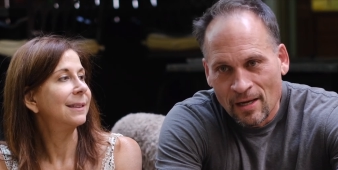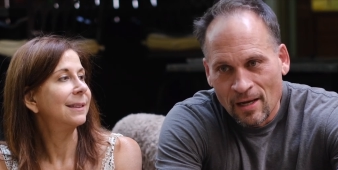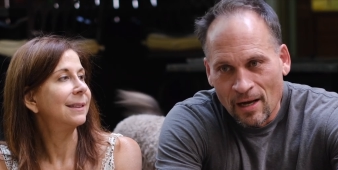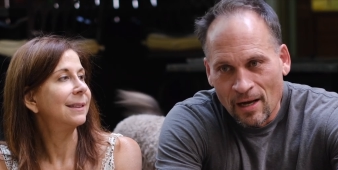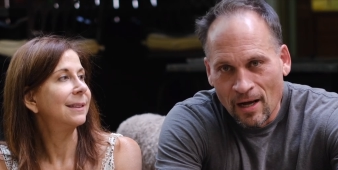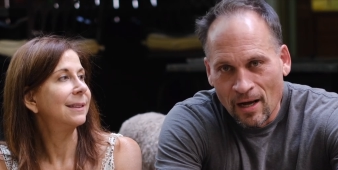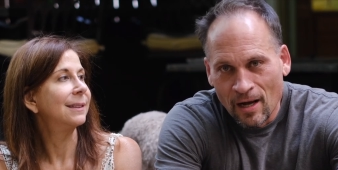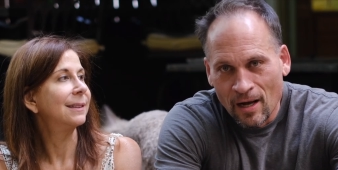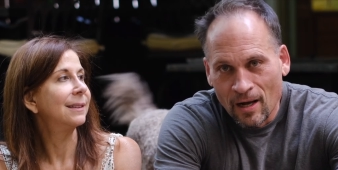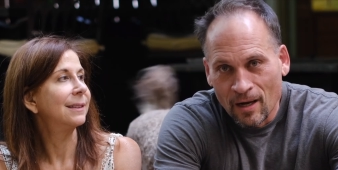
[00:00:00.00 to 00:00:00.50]

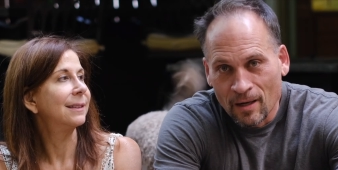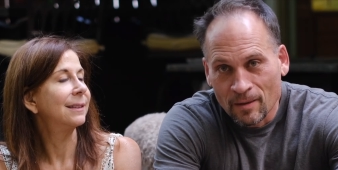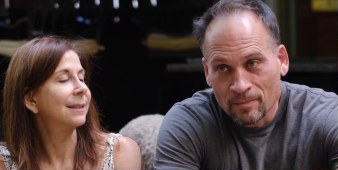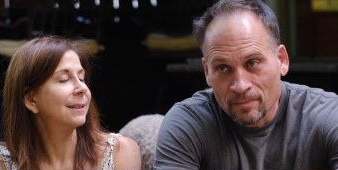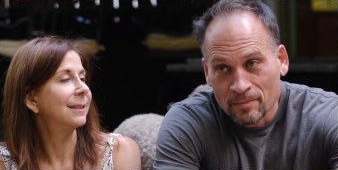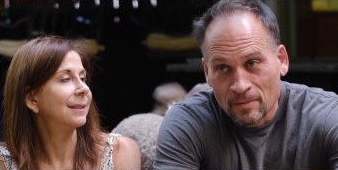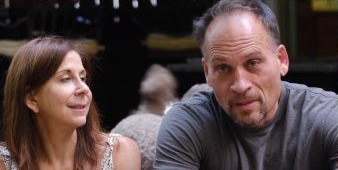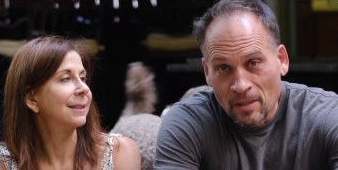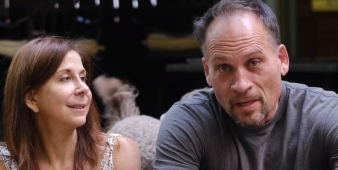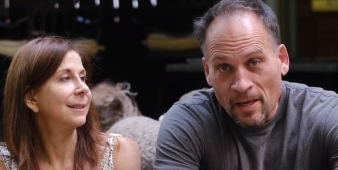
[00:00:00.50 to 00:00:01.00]
Speaker 1: Um,
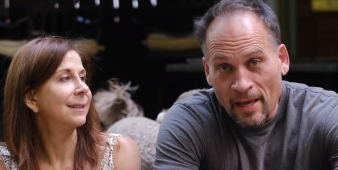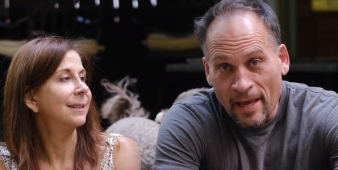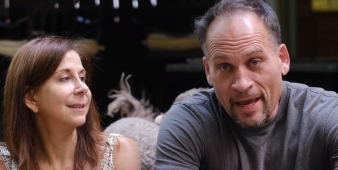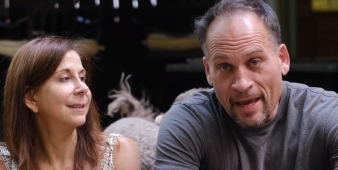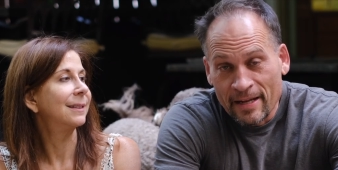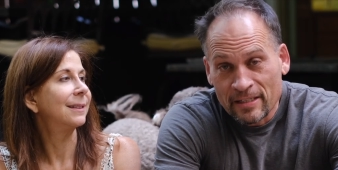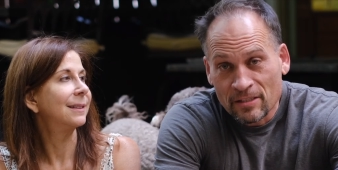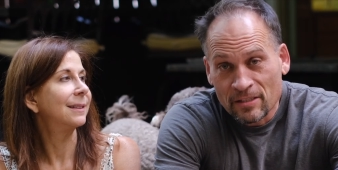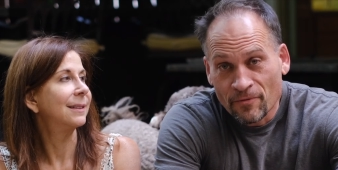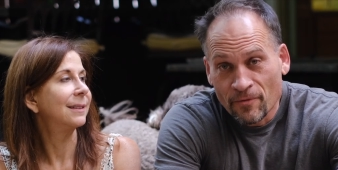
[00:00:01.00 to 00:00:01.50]

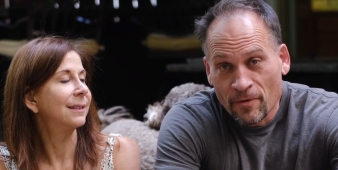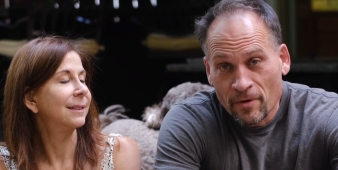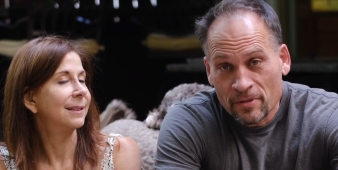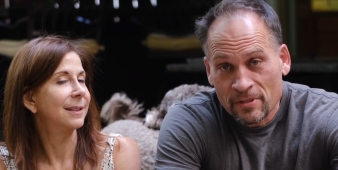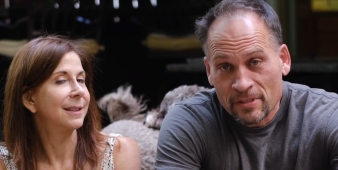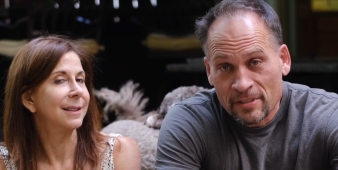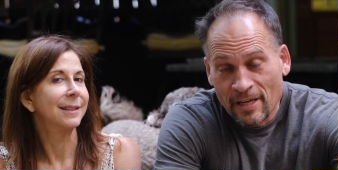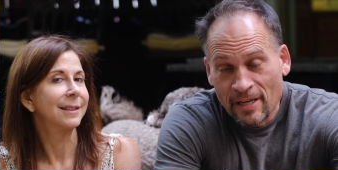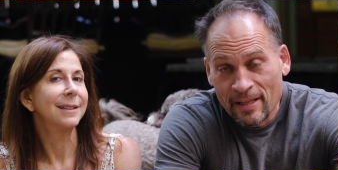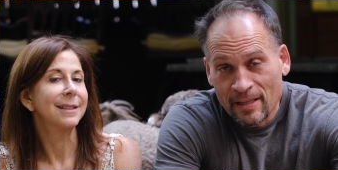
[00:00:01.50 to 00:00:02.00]
and it's the
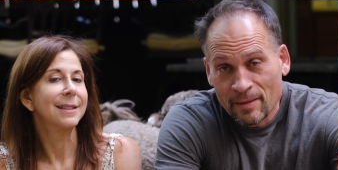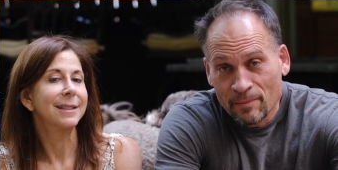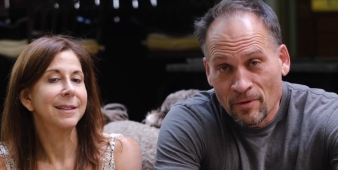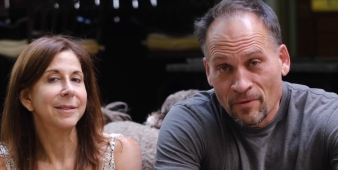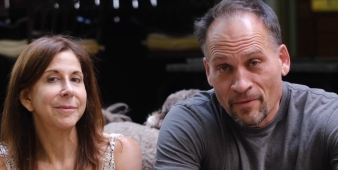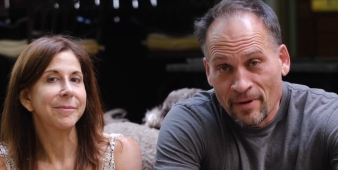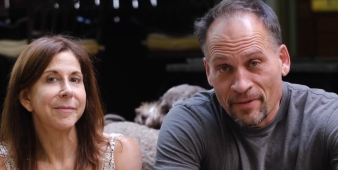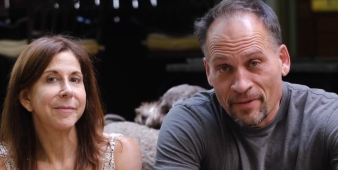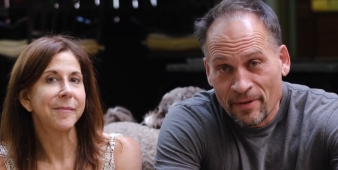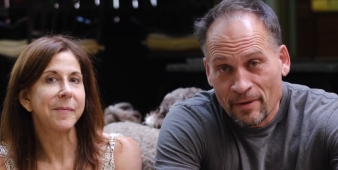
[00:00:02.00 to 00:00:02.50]
first silent
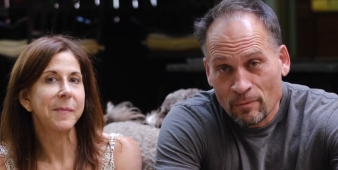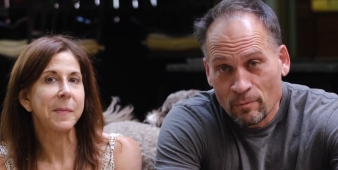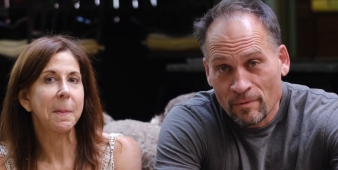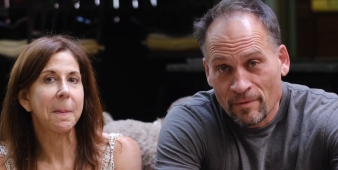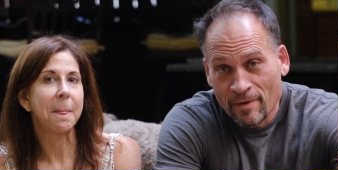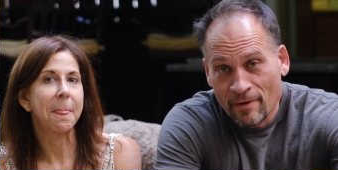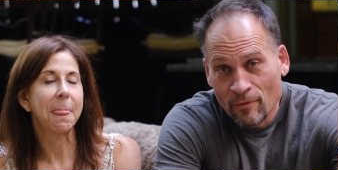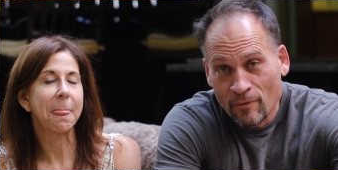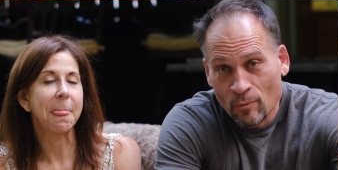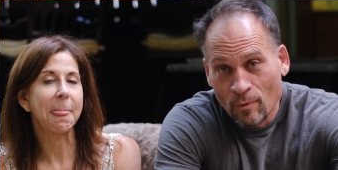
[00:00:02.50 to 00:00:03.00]
movie I think
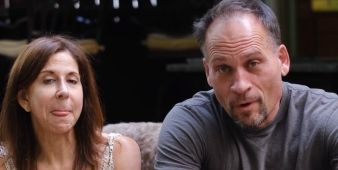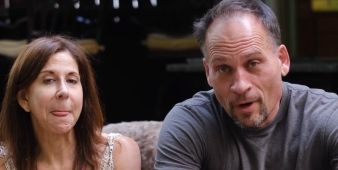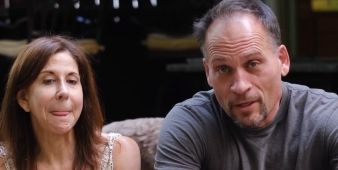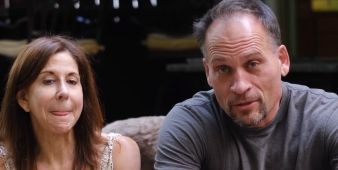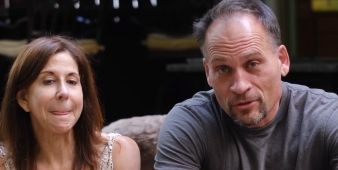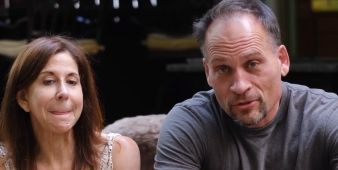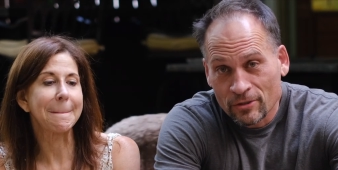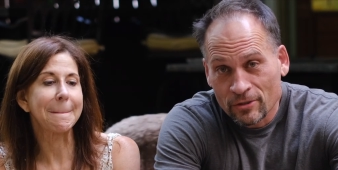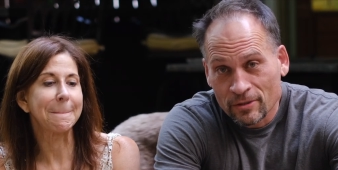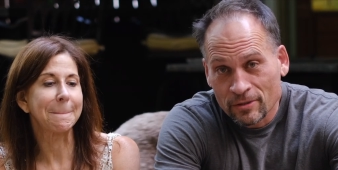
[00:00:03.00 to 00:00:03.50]
we've ever
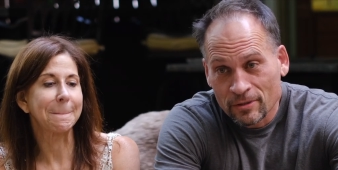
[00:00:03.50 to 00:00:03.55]
watched.